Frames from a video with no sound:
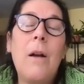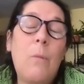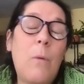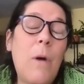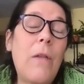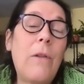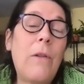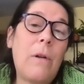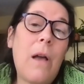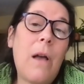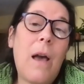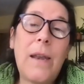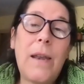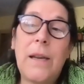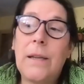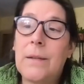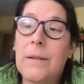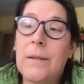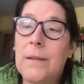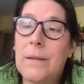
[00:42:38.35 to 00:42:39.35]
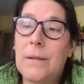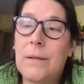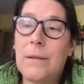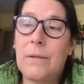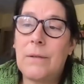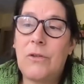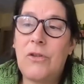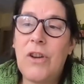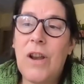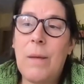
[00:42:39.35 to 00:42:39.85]
whether or not it's
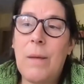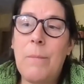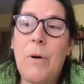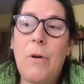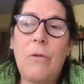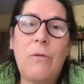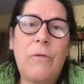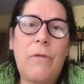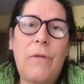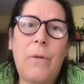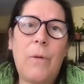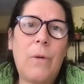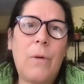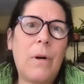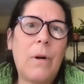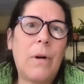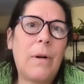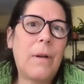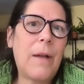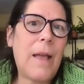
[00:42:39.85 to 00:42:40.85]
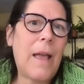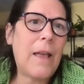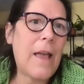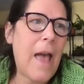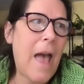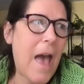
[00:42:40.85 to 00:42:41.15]
GMO for uh,